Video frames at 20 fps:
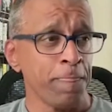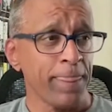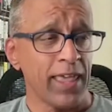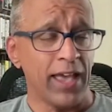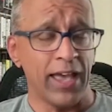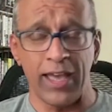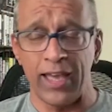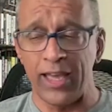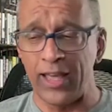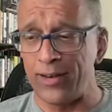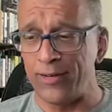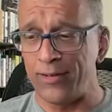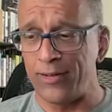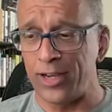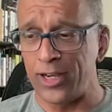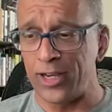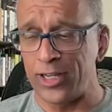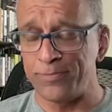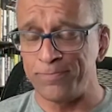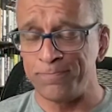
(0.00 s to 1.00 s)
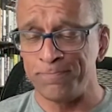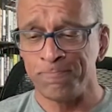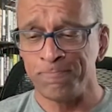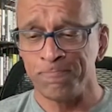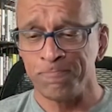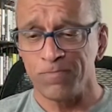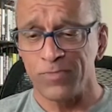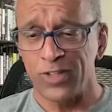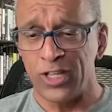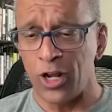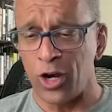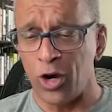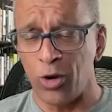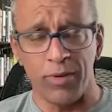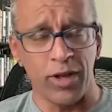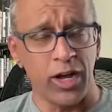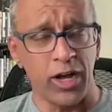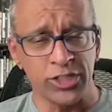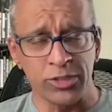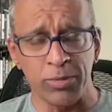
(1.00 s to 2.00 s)
And,
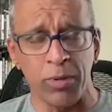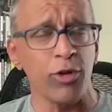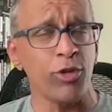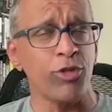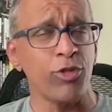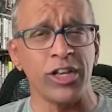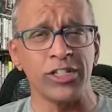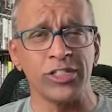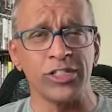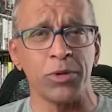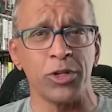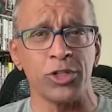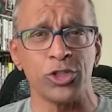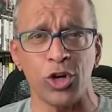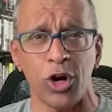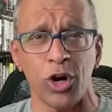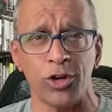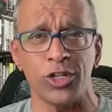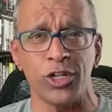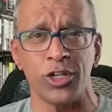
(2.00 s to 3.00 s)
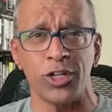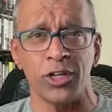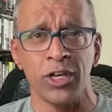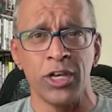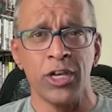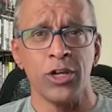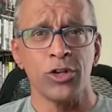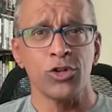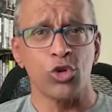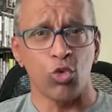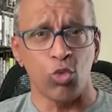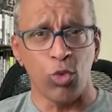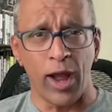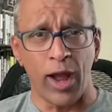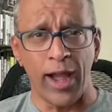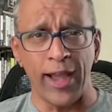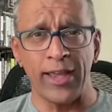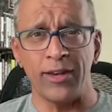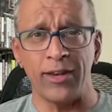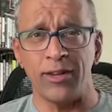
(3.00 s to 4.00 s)
some other things I'm going to start to
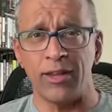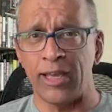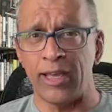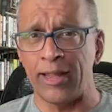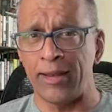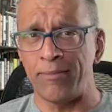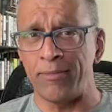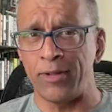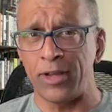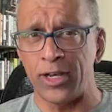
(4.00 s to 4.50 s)
write and